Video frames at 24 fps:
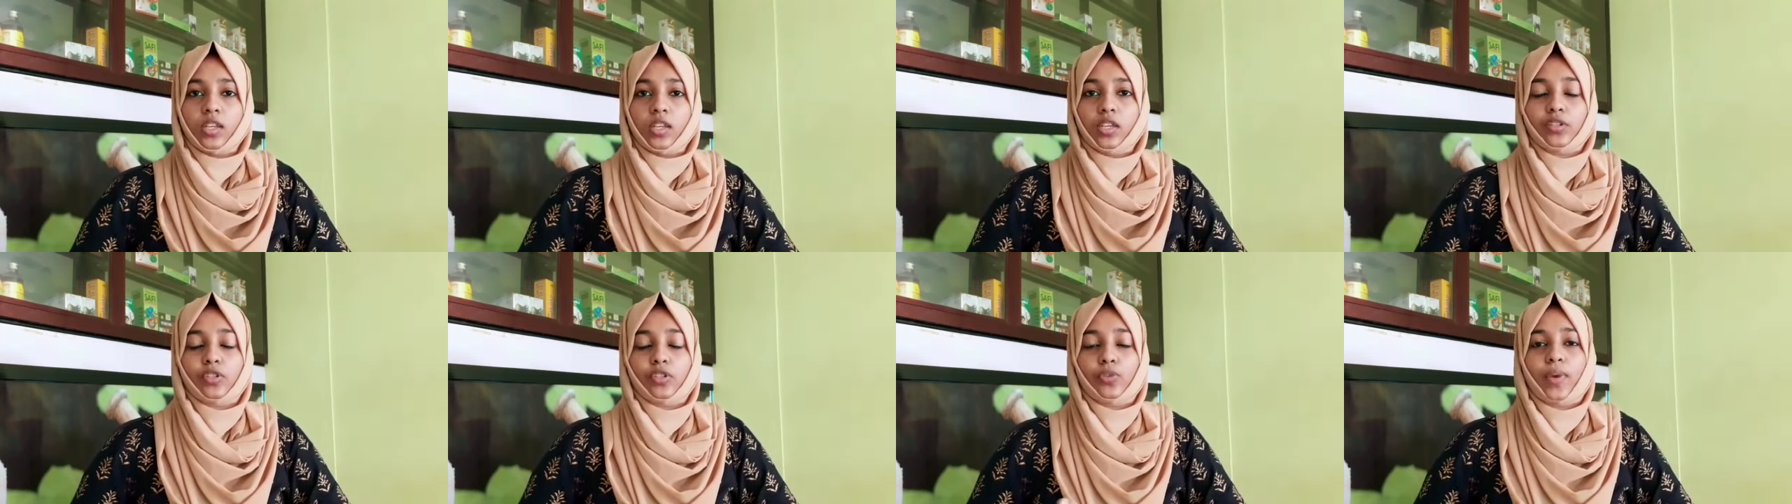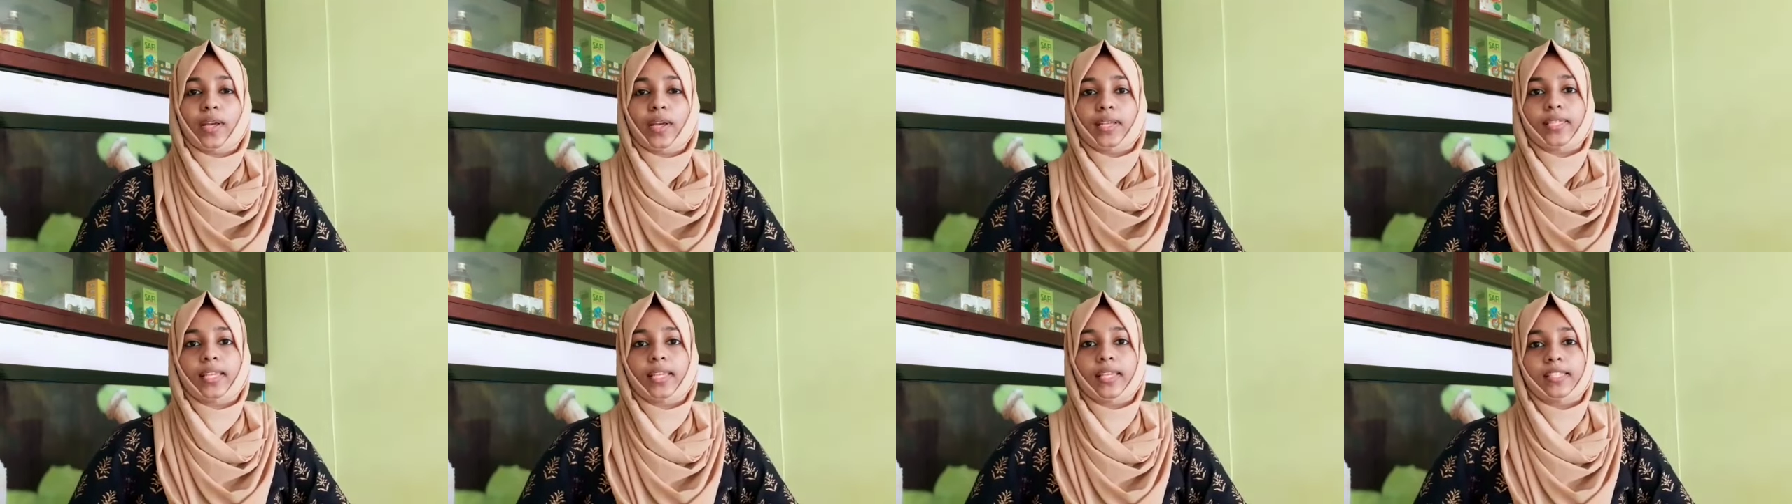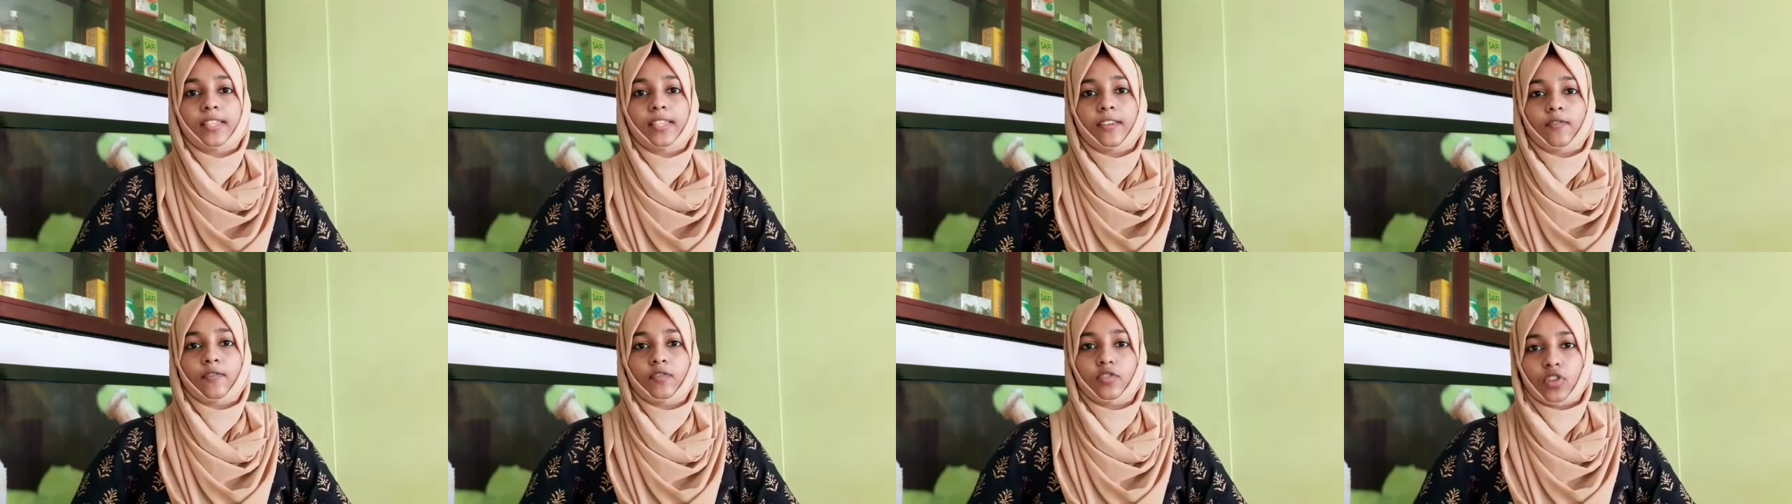due to
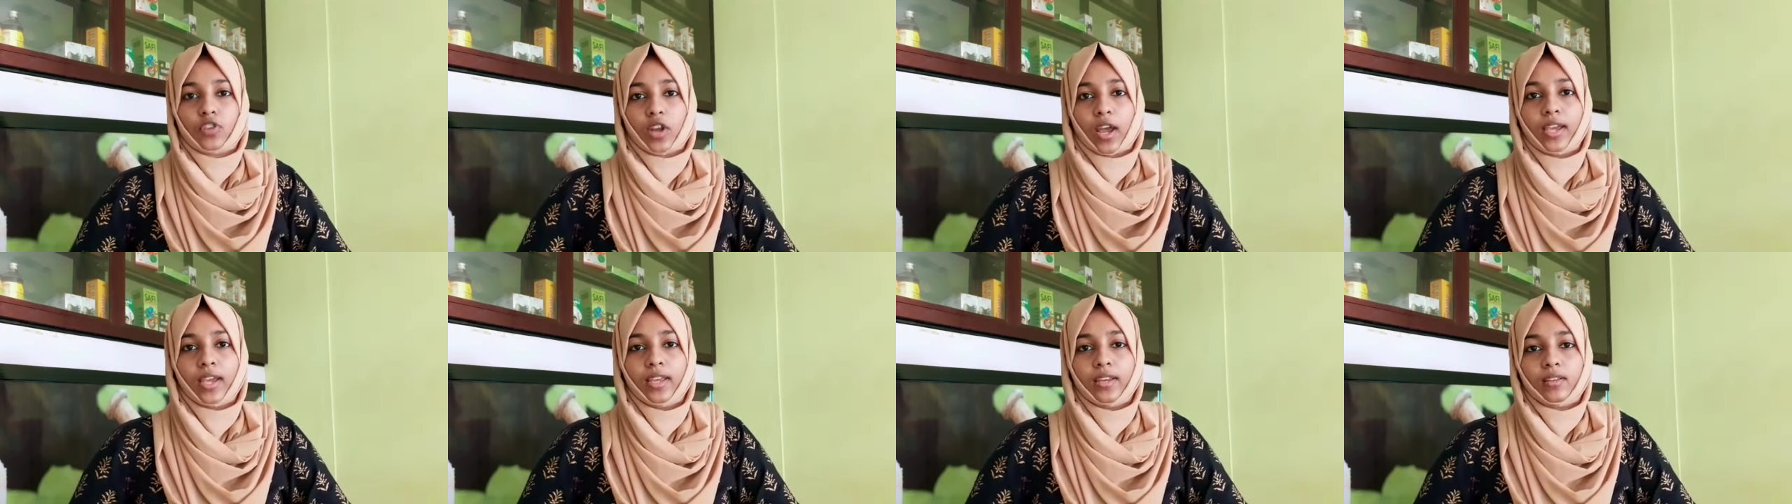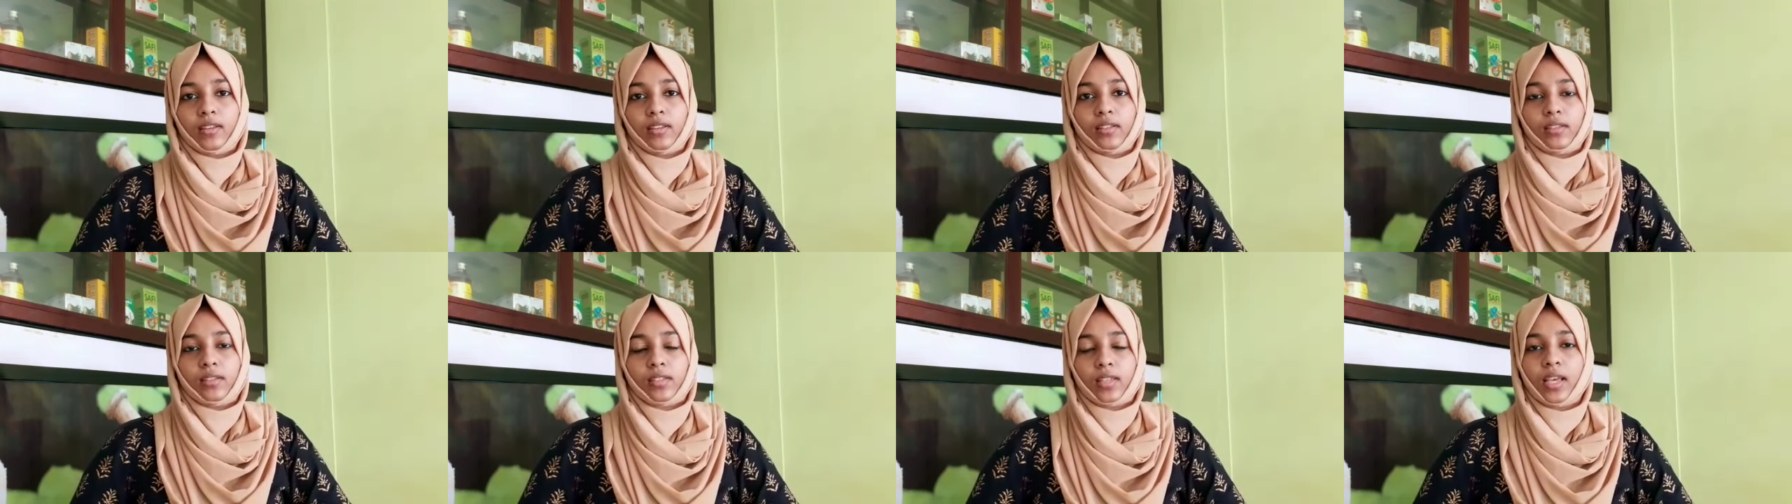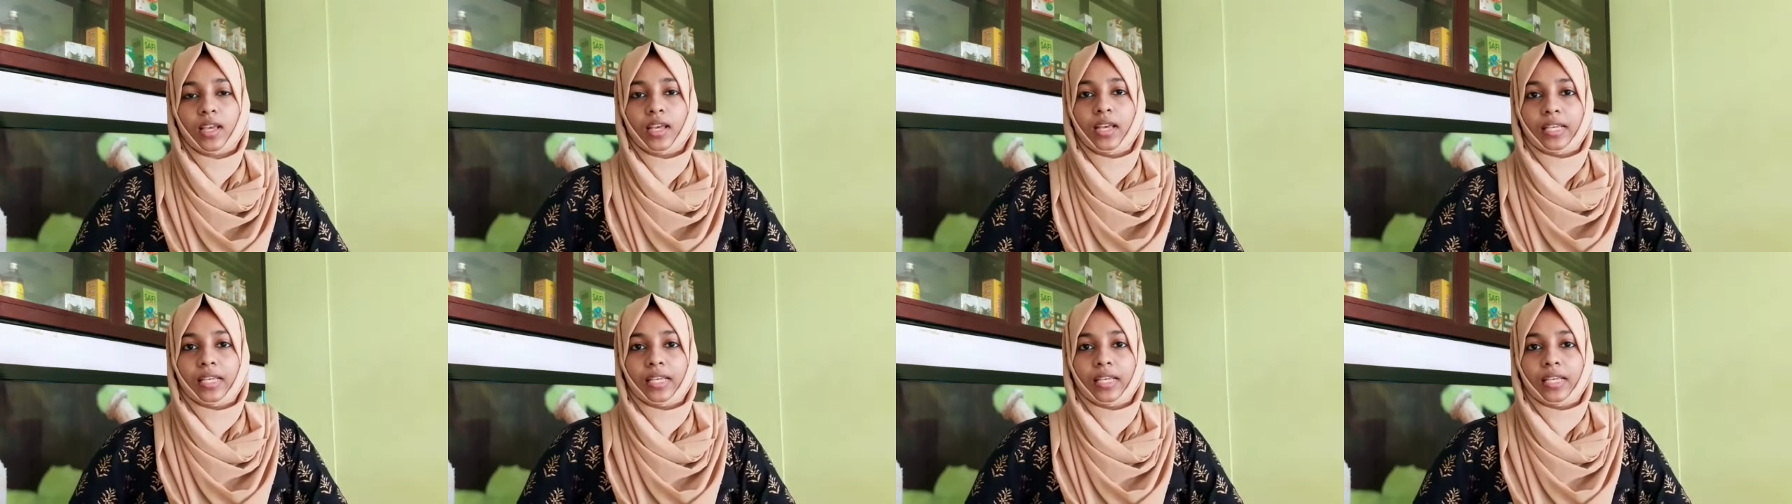excessive dryness.